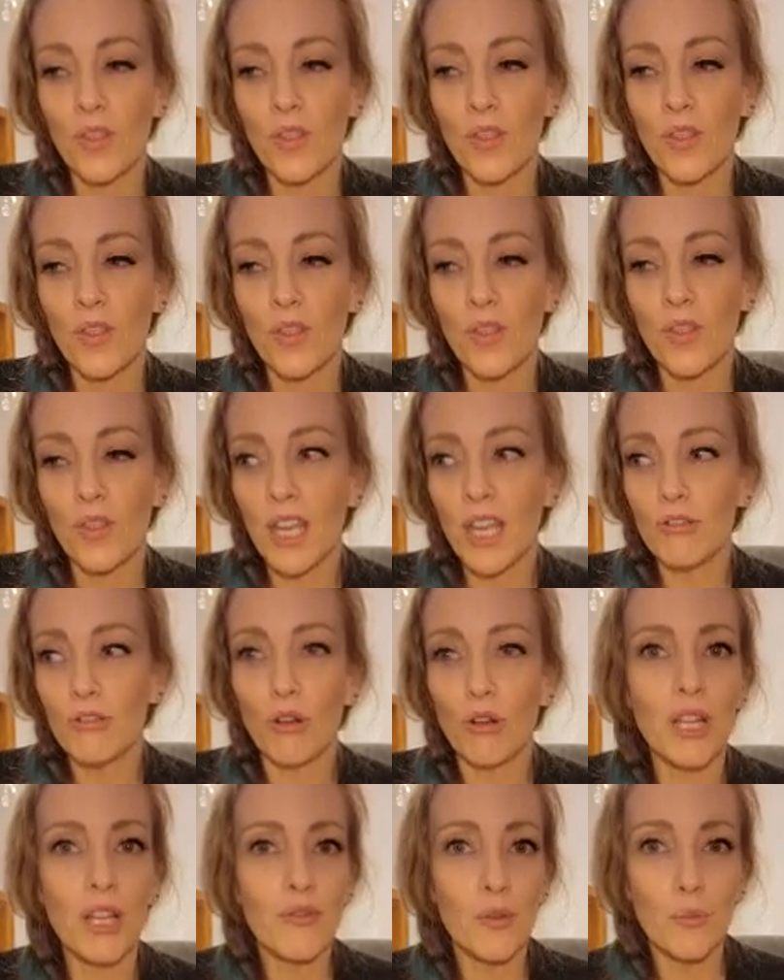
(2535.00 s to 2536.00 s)
they
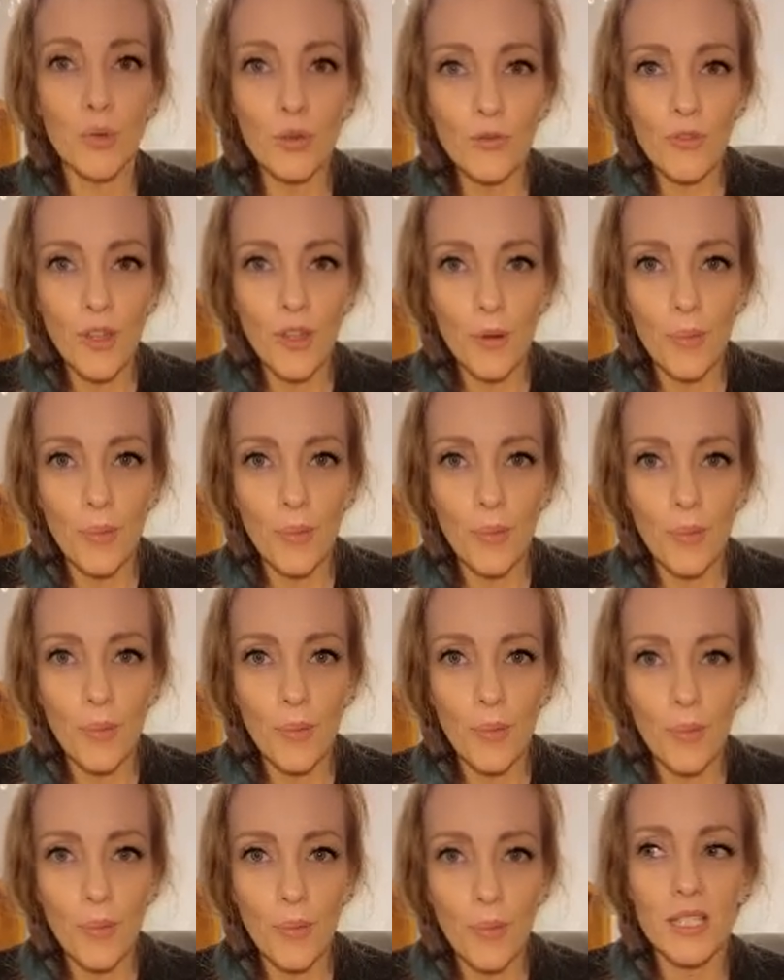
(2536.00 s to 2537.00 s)
don't even move their body
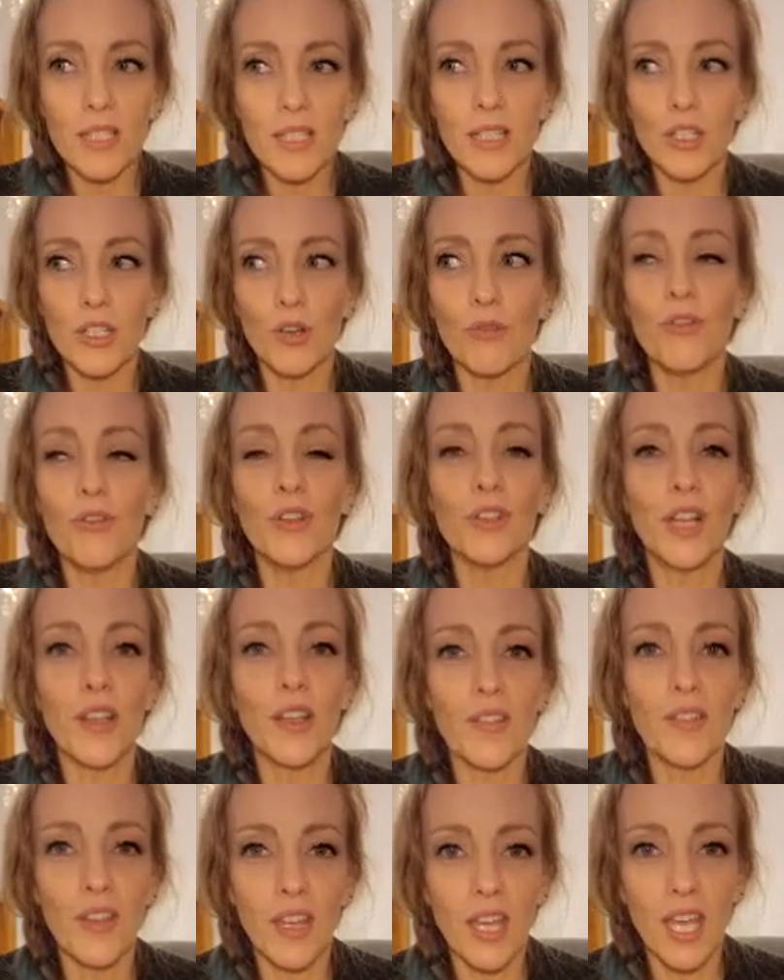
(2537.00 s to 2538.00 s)
because they don't feel
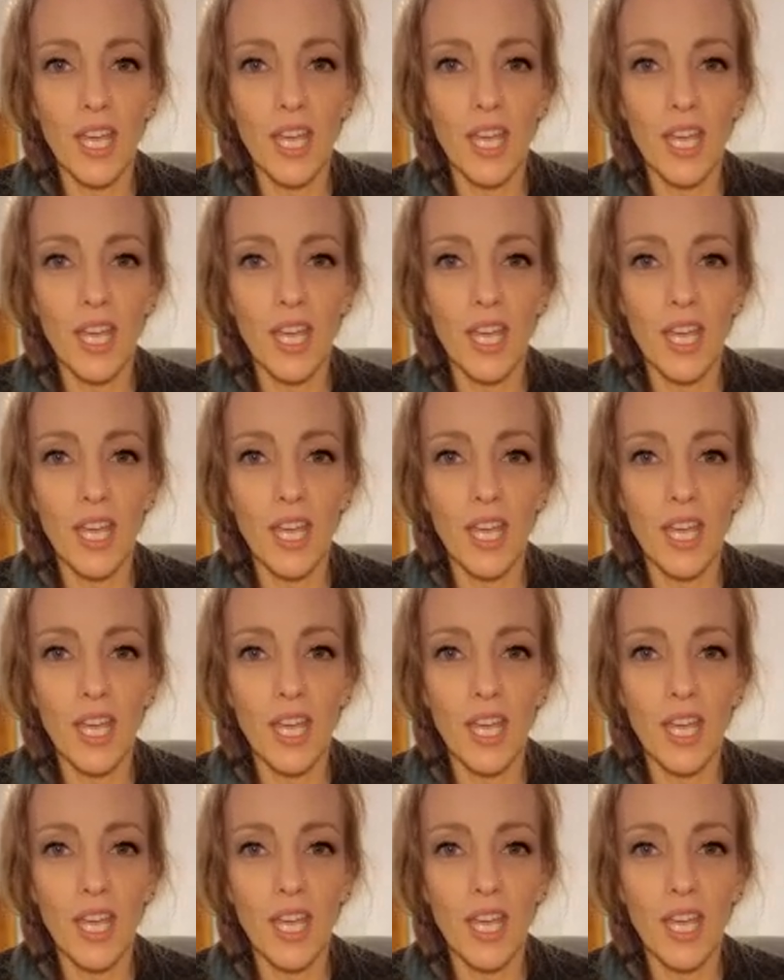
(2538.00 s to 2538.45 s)
like they can.